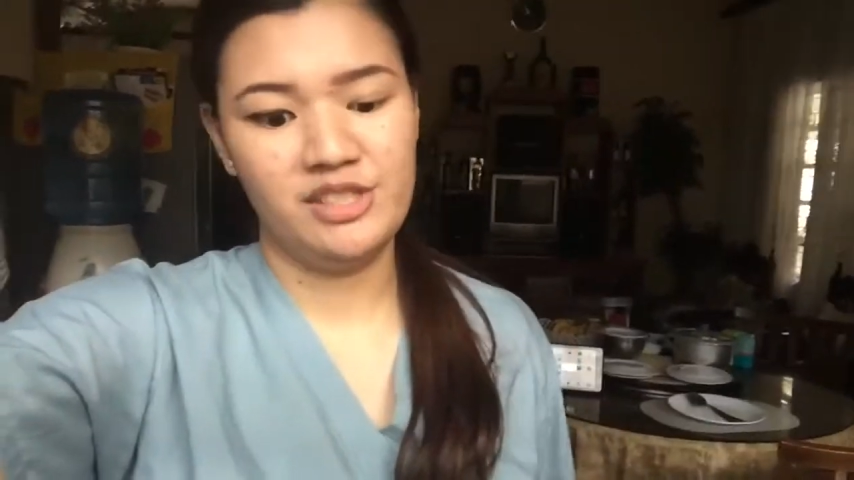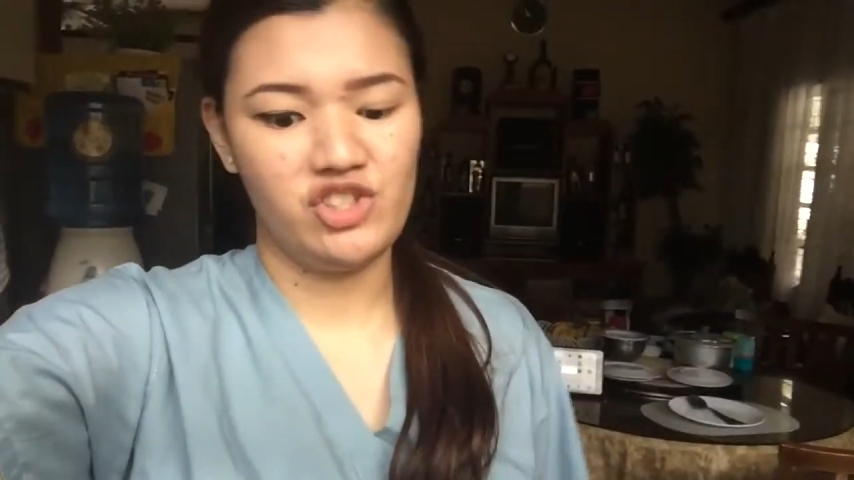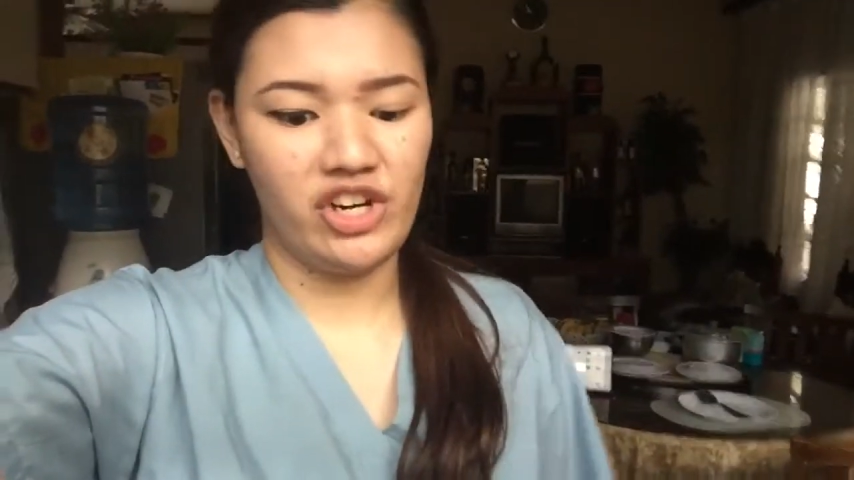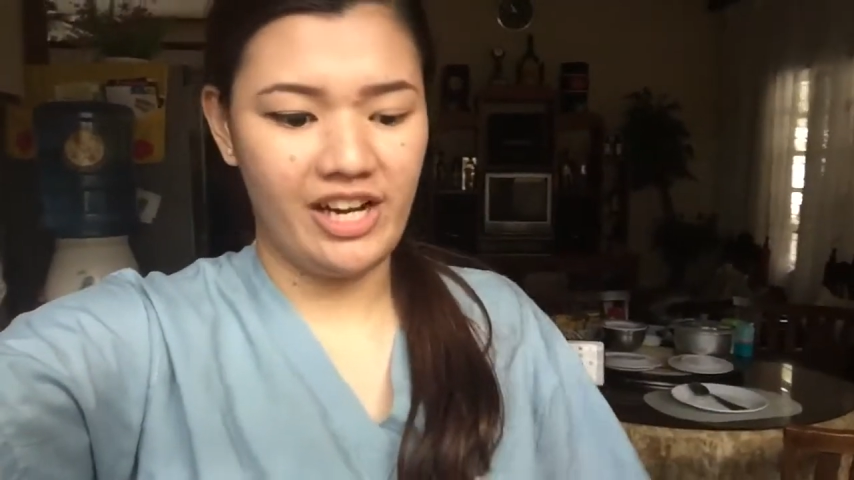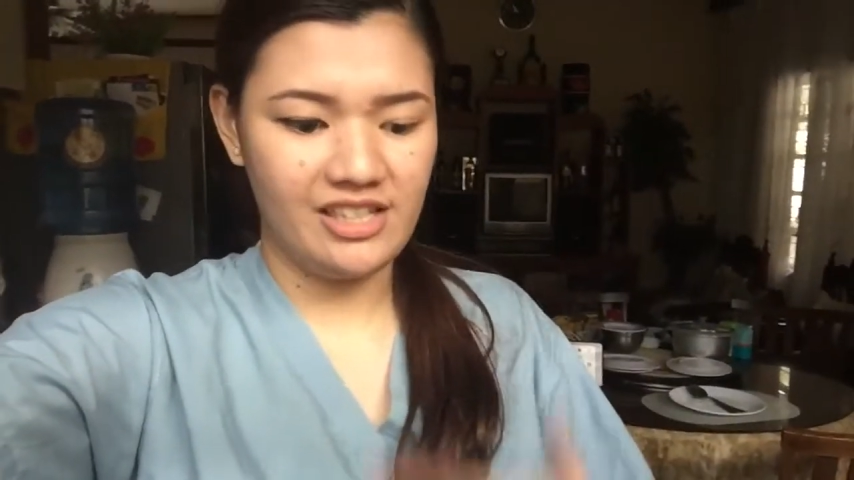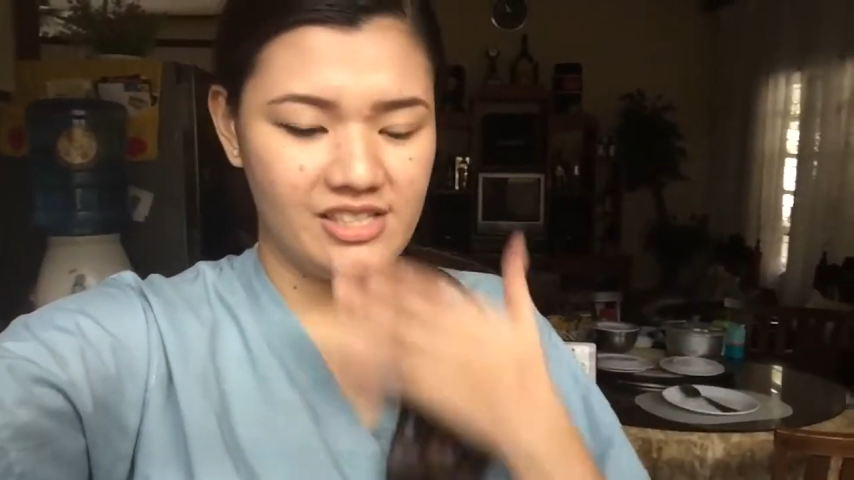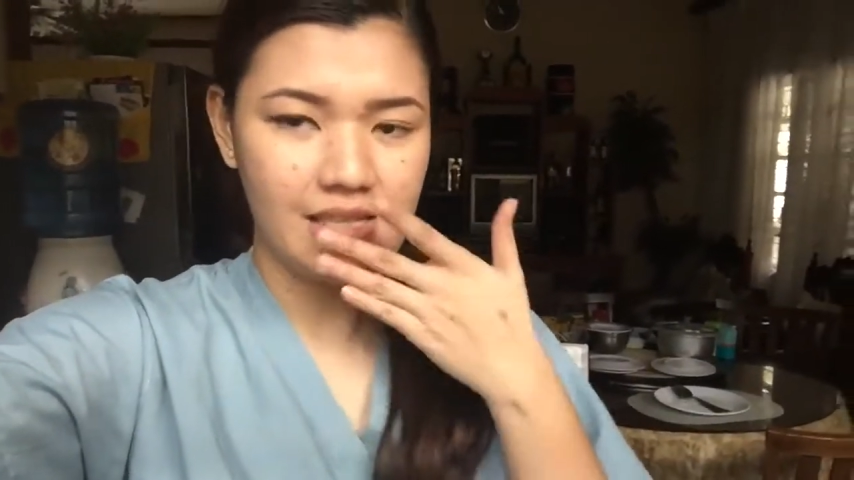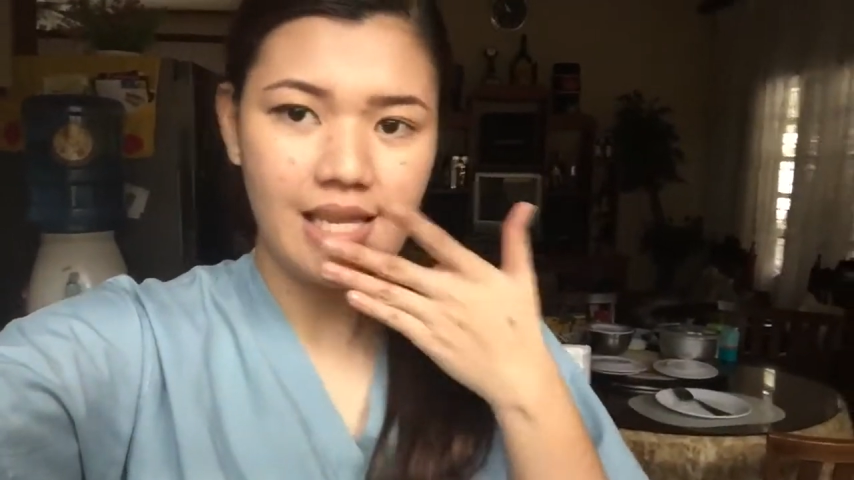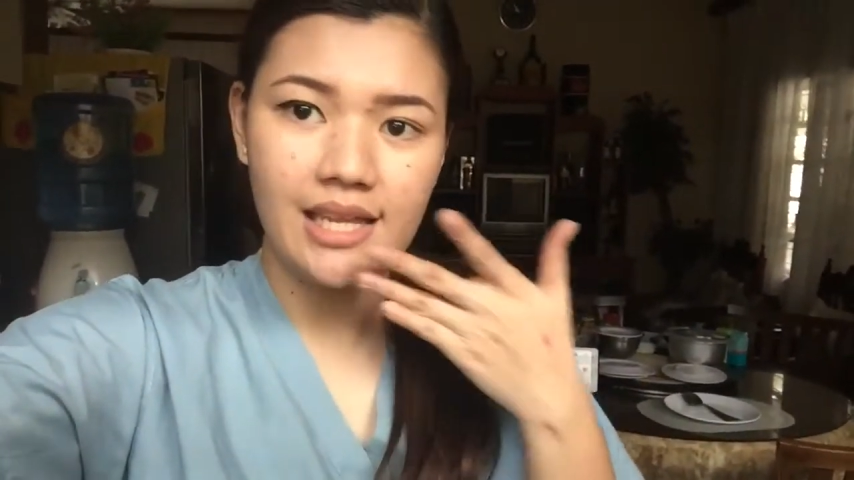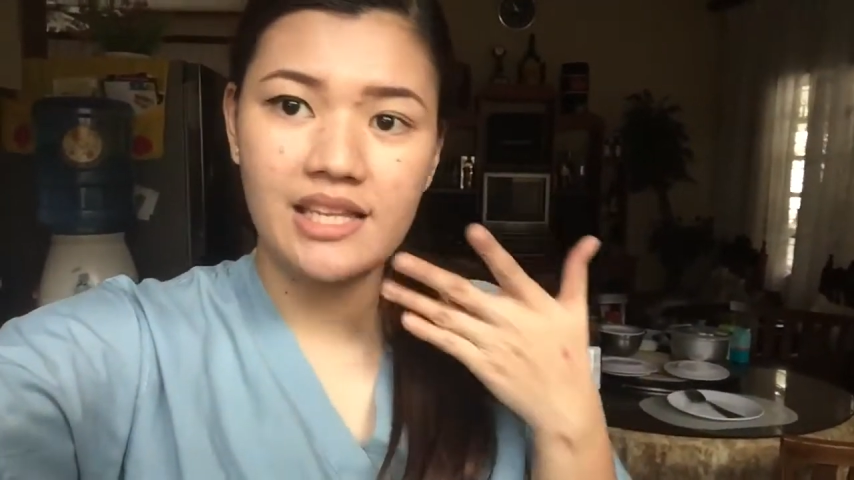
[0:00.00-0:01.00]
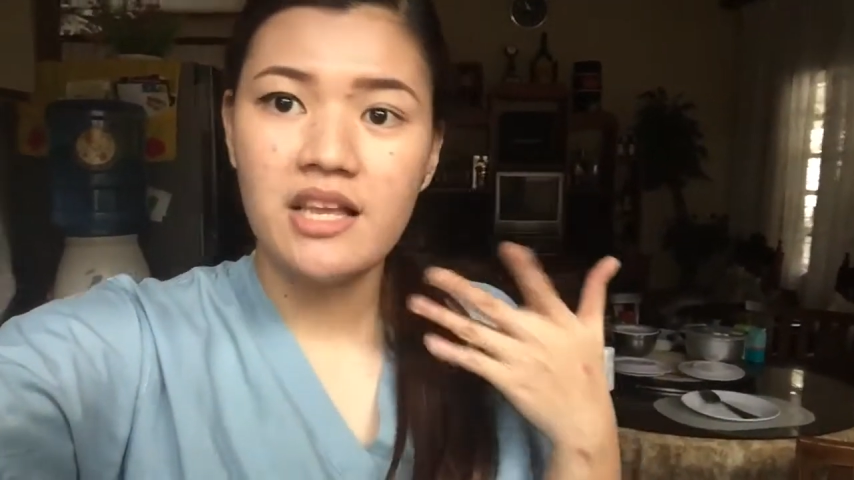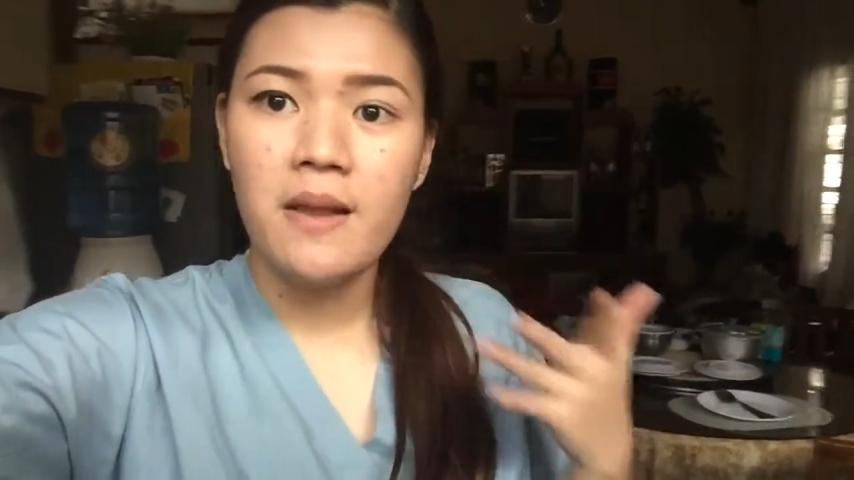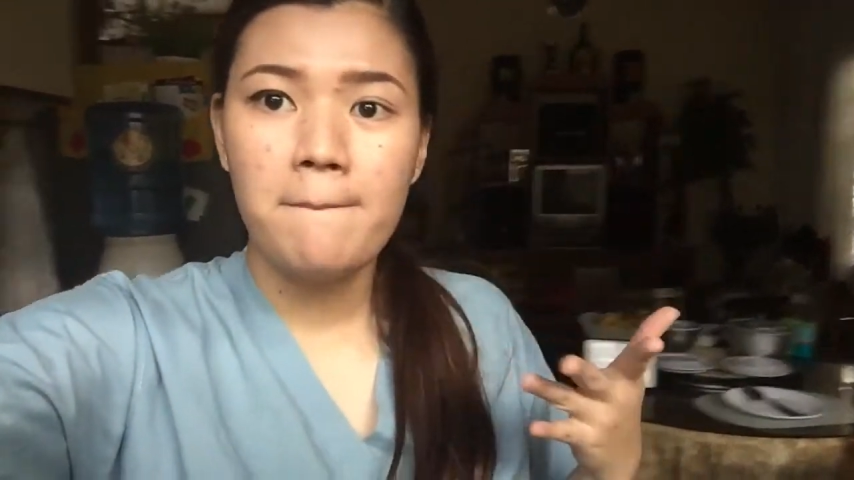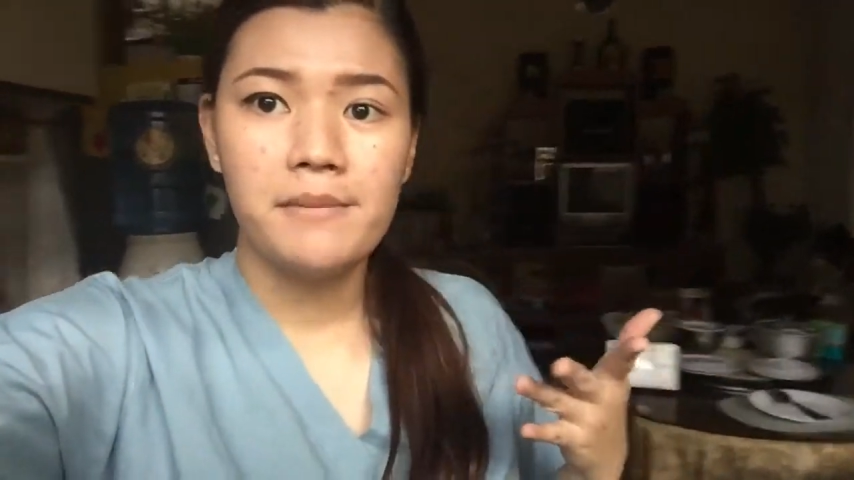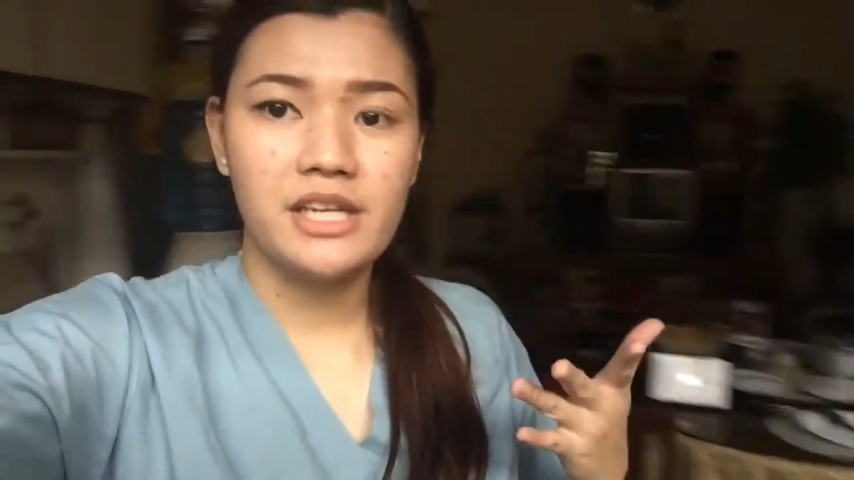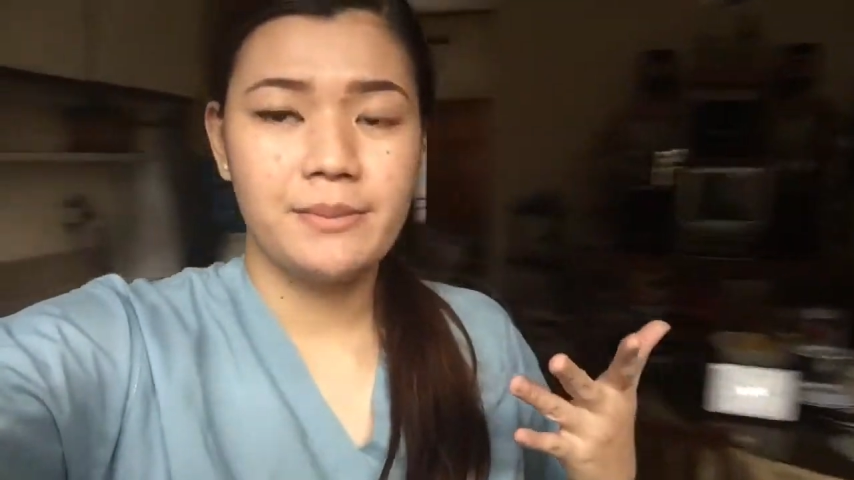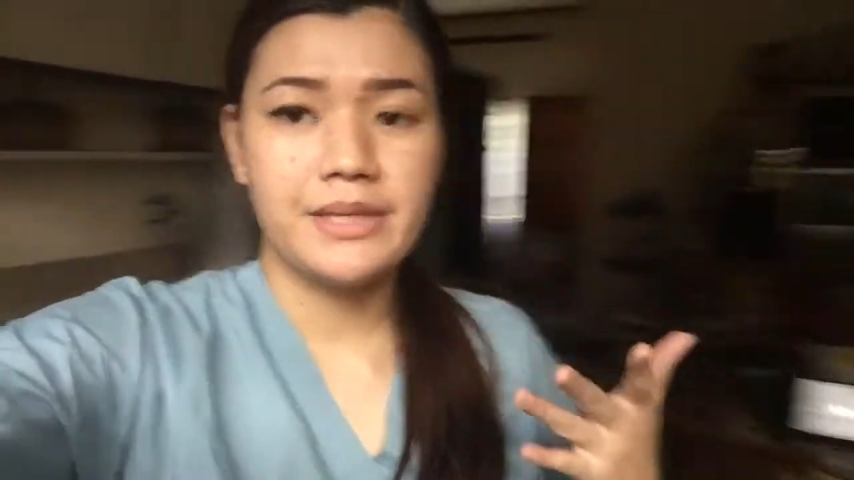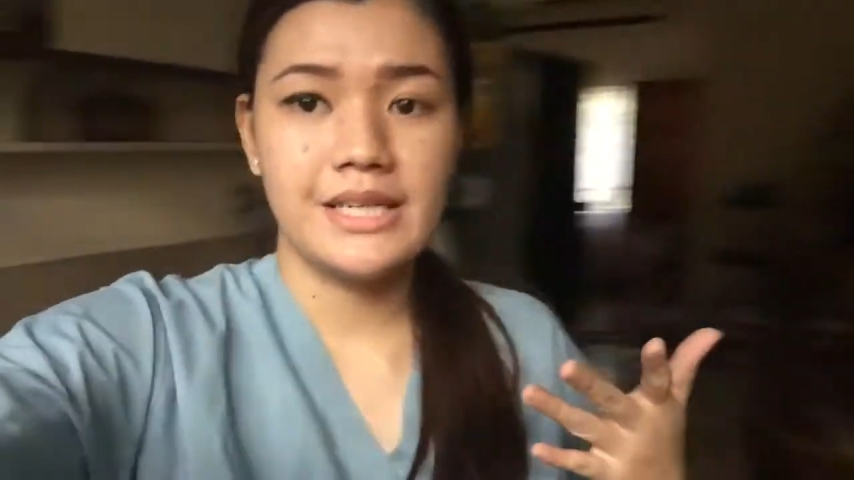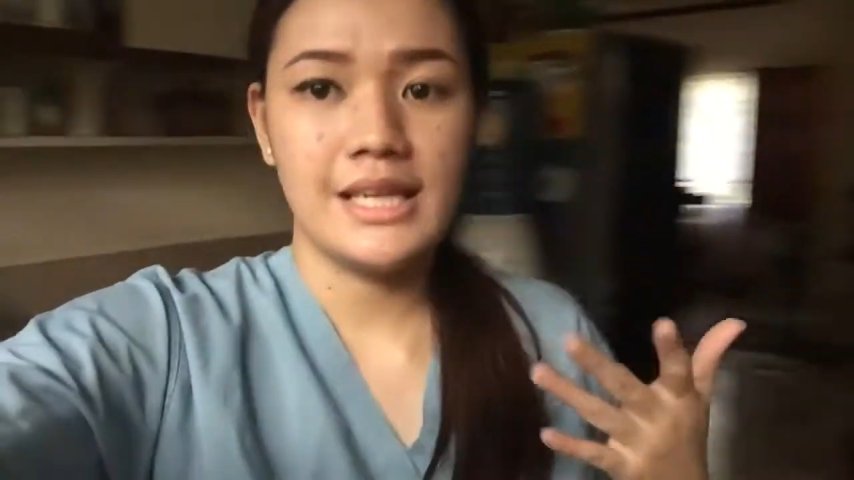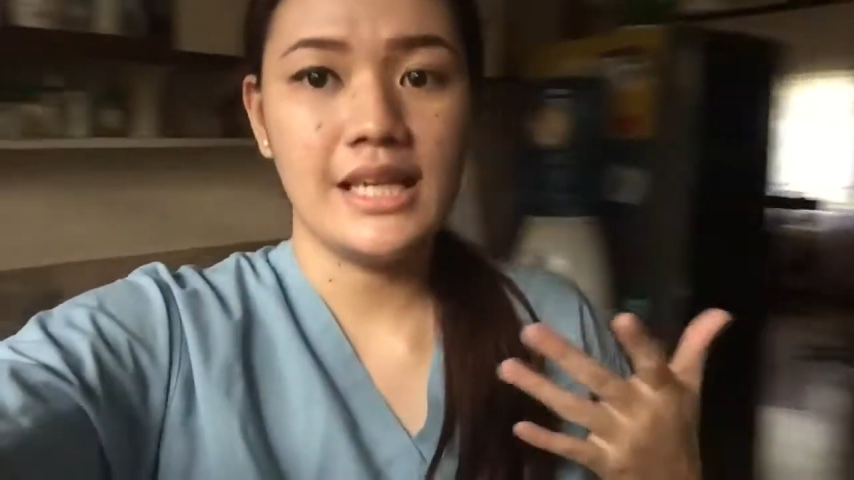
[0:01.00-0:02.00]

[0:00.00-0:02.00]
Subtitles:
Sorry I had to say that, but I'm gonna